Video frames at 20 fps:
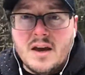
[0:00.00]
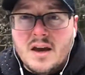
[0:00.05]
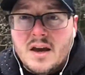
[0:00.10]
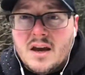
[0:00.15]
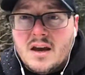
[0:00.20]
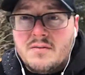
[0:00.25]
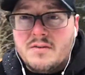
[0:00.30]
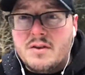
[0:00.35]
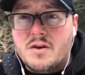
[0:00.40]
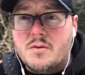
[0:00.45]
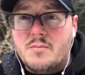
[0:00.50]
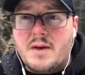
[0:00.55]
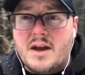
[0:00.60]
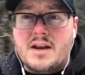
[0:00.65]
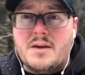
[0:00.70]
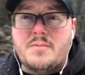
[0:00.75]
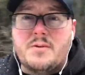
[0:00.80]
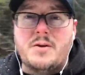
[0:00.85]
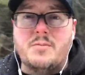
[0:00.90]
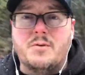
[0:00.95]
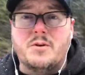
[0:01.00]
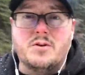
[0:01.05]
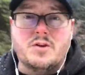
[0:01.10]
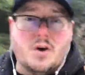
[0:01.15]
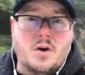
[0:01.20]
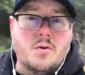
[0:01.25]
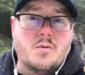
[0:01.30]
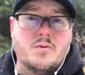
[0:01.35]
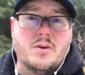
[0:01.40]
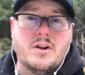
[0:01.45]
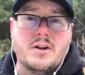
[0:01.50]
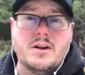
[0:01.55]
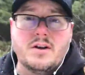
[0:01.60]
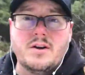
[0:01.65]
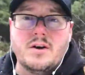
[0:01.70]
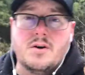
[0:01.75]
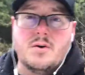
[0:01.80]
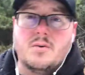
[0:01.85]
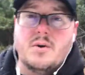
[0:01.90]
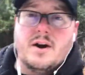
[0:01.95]
Even though many people don't really
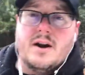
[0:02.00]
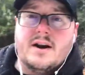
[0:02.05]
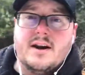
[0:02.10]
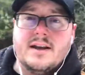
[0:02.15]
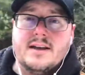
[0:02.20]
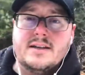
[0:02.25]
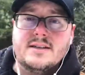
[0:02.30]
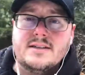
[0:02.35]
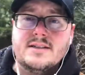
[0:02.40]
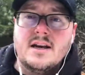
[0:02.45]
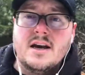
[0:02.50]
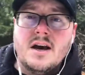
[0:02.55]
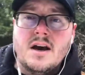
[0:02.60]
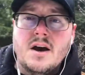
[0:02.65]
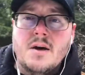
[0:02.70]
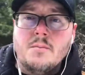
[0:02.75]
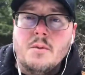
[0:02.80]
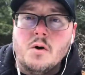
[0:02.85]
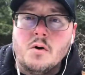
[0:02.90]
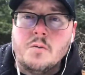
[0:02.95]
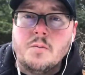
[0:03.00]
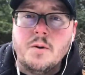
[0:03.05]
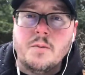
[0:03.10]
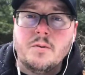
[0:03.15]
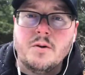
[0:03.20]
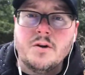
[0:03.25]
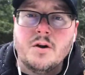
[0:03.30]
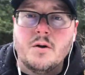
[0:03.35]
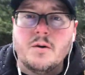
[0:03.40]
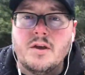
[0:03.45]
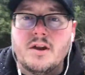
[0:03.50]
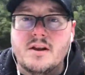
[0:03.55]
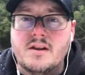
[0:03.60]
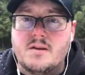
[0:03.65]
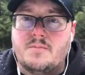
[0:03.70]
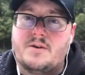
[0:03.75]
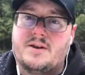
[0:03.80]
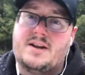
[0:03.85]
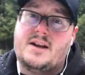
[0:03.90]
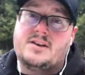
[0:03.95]
know what it is, most people know that it's
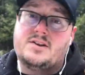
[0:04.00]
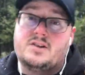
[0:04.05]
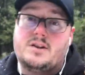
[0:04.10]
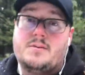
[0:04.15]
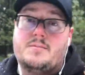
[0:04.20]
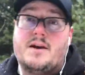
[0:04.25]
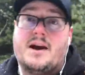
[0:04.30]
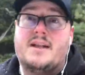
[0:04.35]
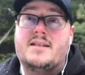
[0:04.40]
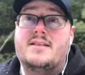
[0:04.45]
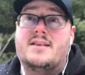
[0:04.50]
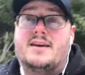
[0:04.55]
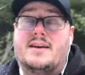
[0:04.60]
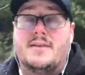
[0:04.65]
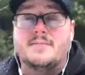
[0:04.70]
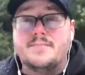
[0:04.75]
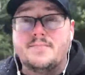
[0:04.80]
a potentially bad thing.